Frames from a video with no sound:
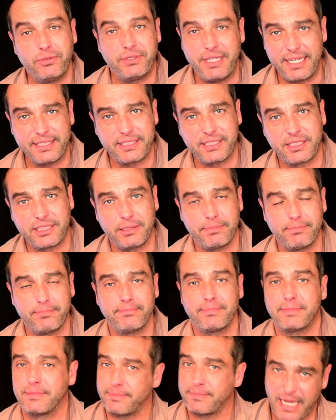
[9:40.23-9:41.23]
Dest,
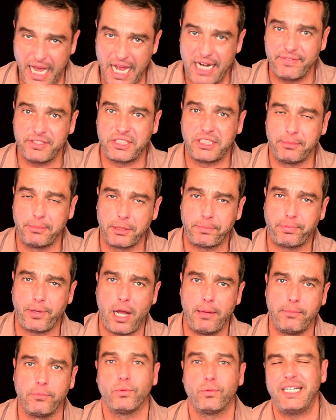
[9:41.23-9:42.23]
kind of a similar
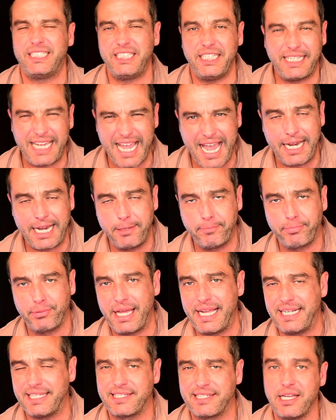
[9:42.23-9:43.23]
problem. Reggie Cannon
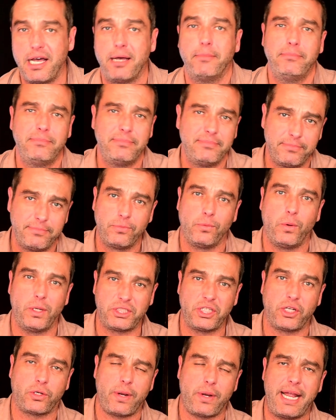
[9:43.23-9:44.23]
played some,
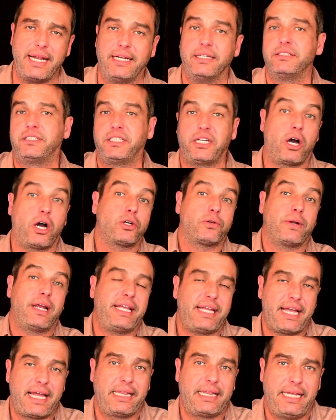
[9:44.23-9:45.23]
wasn't great. DeAndre
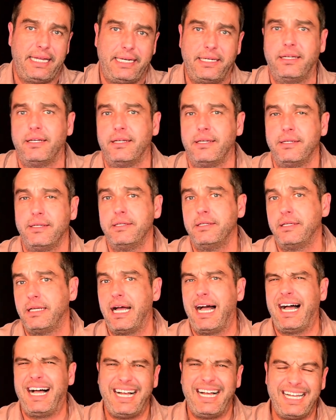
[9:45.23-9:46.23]
Yedlin
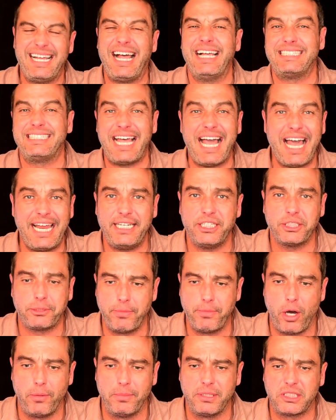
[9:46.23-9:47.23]
uh, has had his
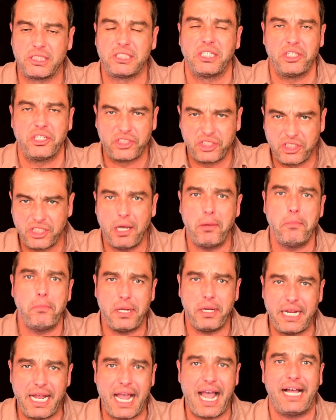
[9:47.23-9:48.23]
moments.
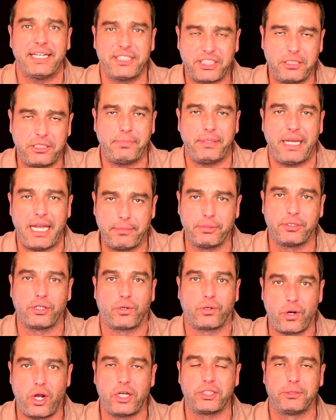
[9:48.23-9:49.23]
Somebody has to be able to
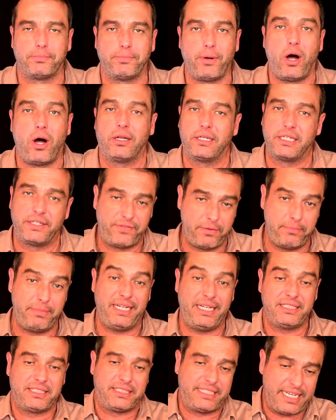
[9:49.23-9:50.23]
cross the ball. And if it
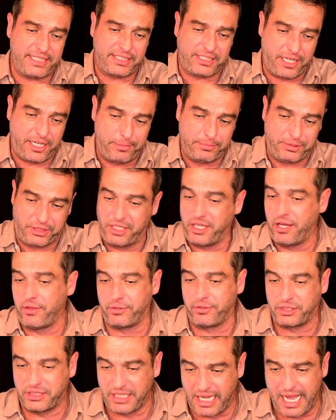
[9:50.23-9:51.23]
means Dest comes to the
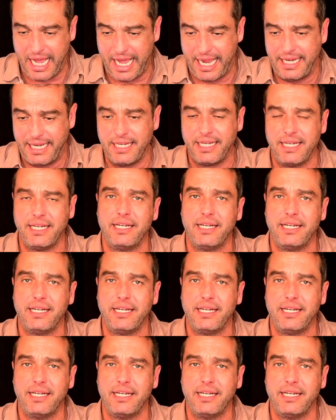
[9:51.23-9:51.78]
other side,